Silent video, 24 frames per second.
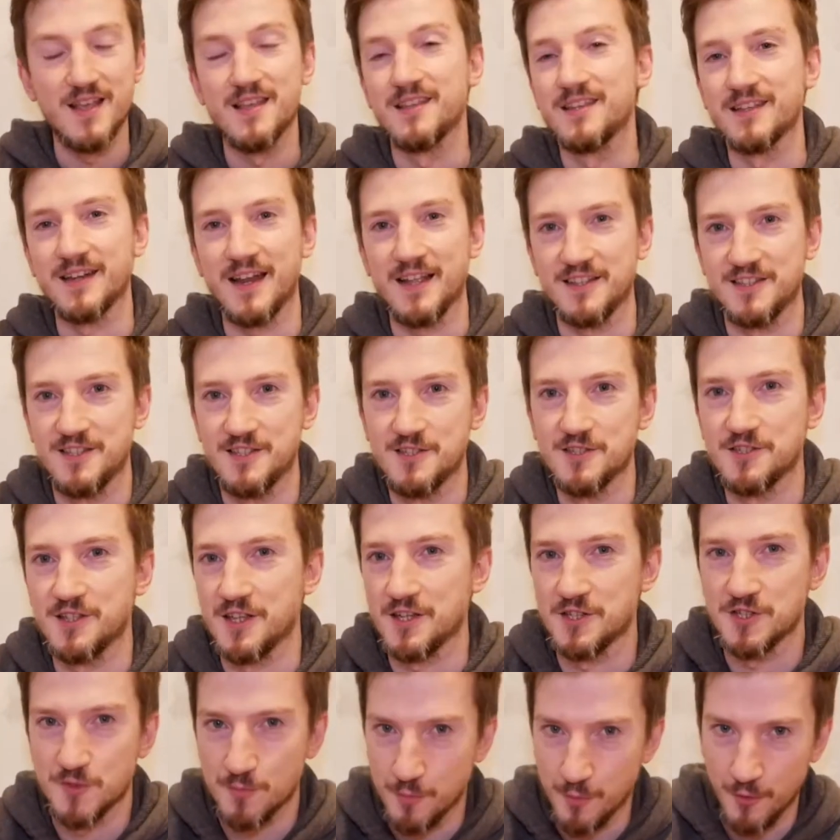You like to just
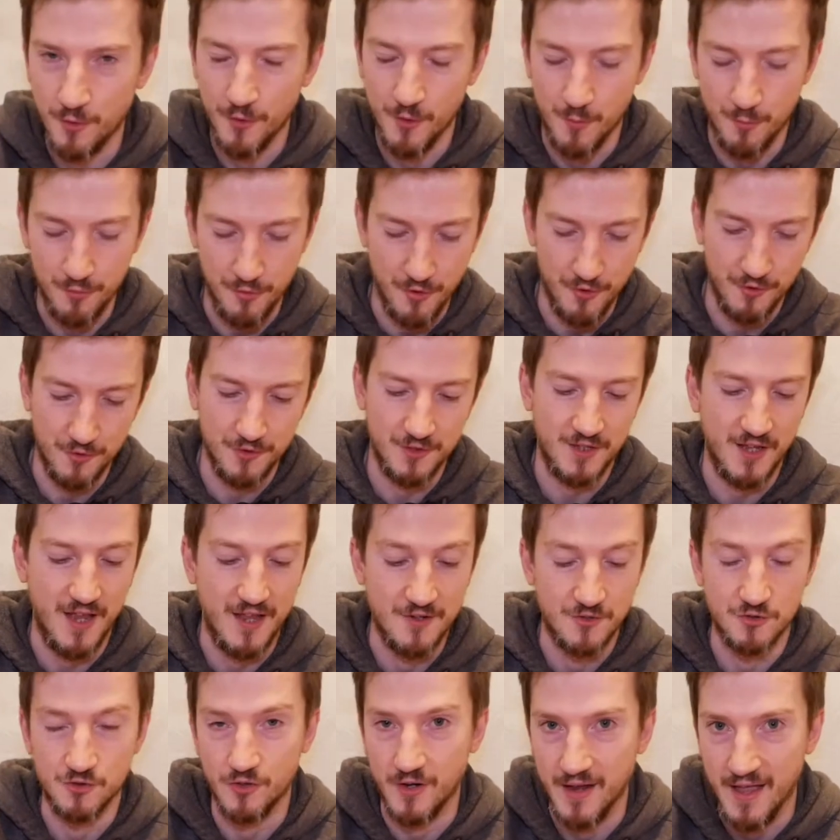explore the product
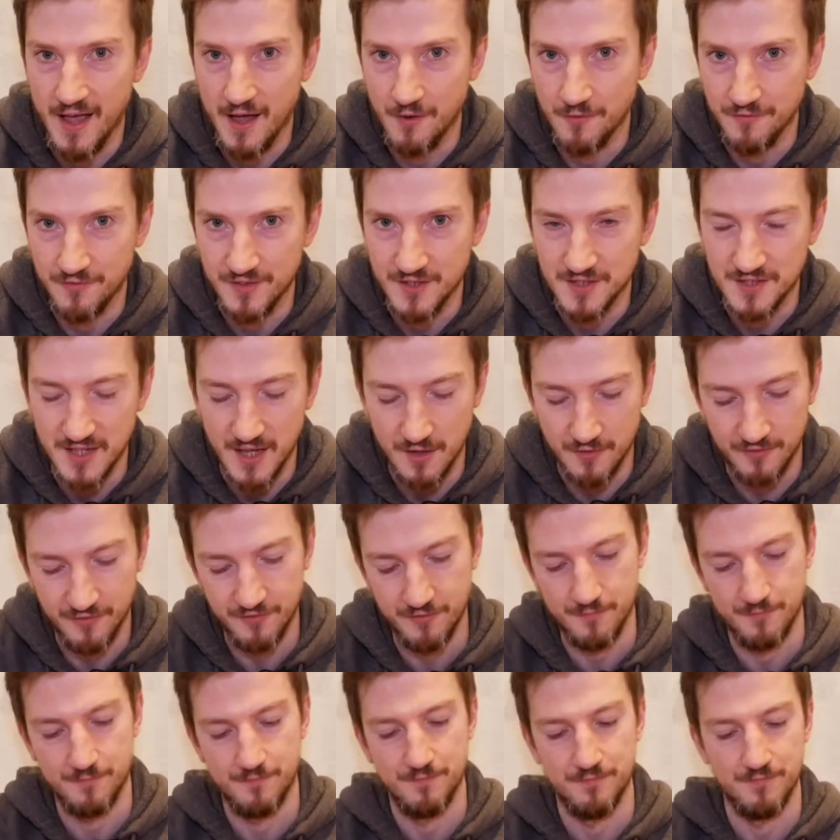and try it out for
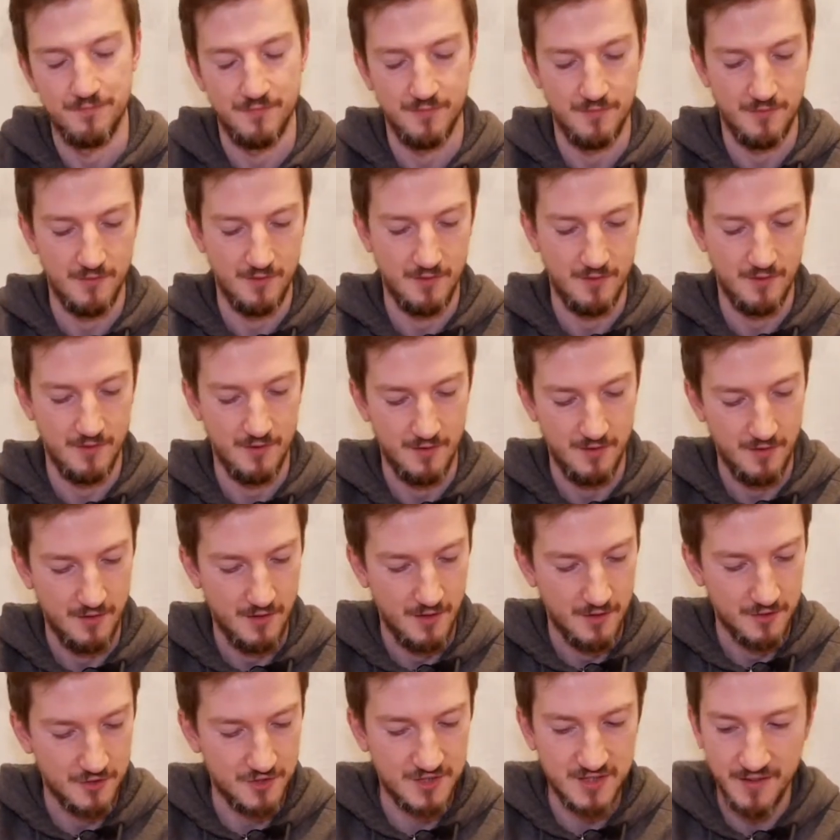yourself.
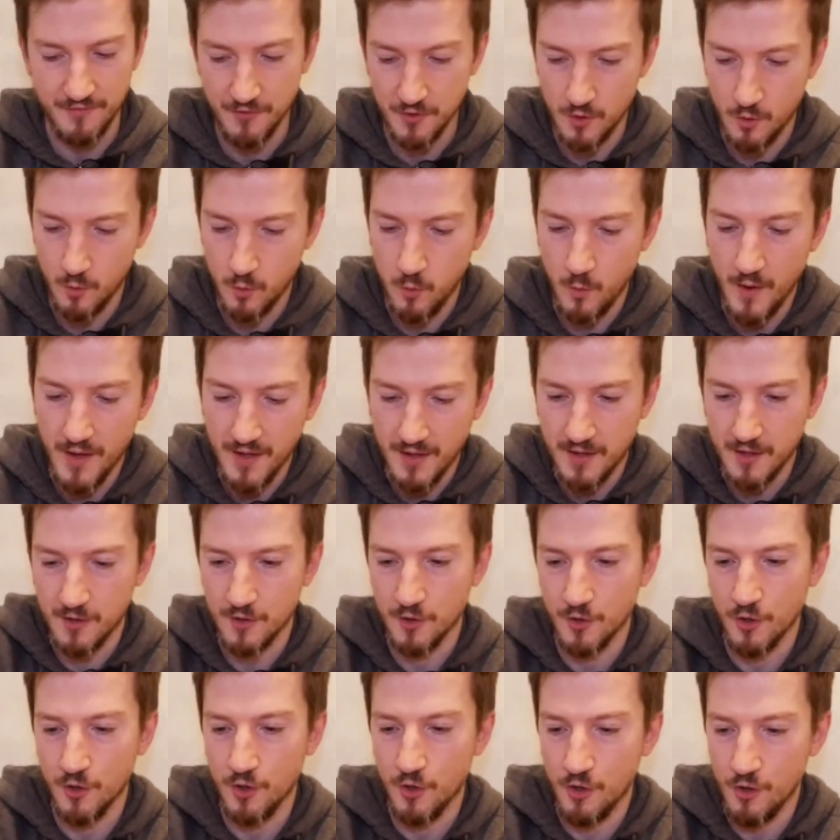Just have a quick
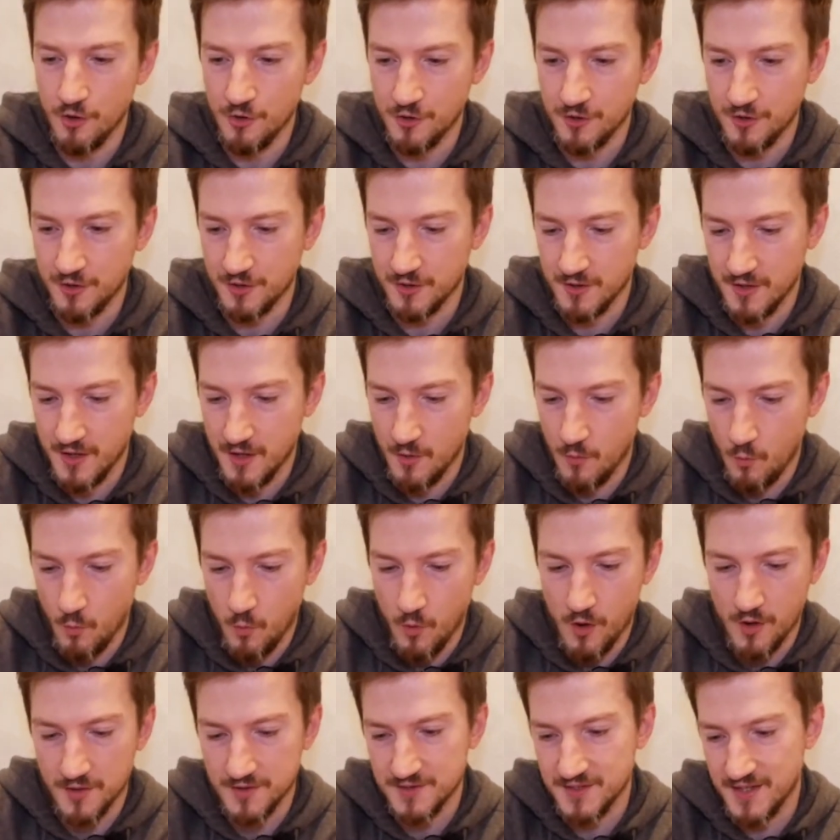look at
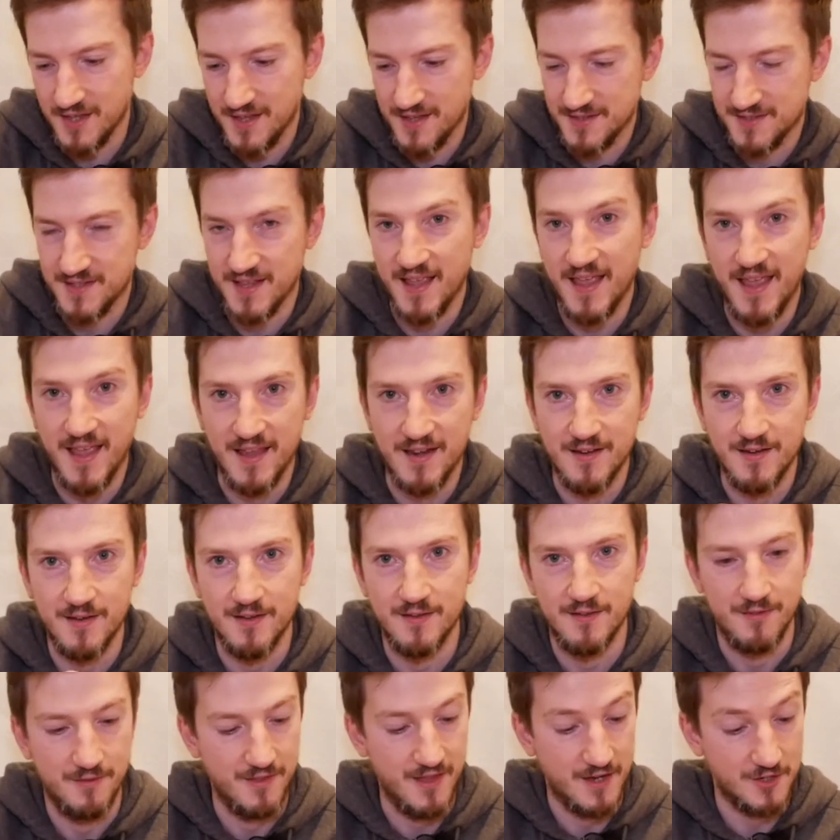what is in
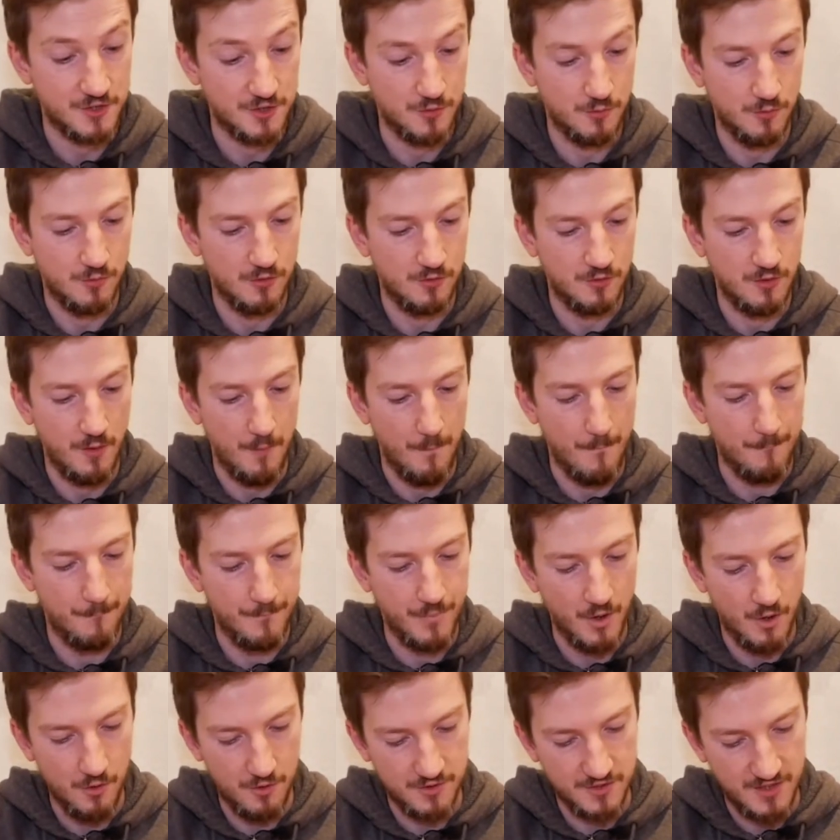the actual
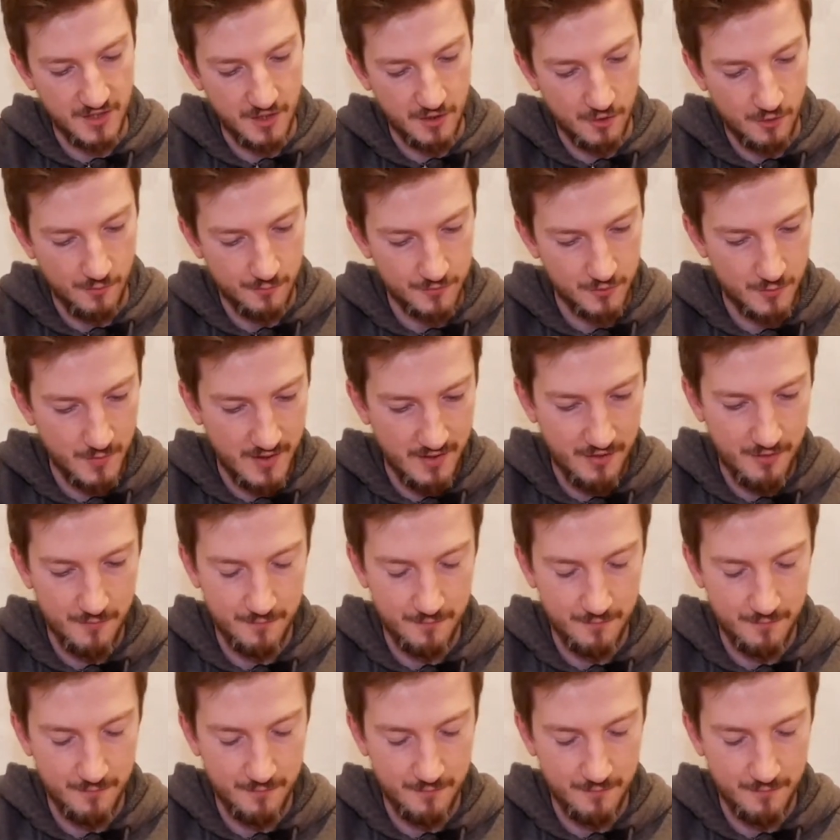box that it comes with.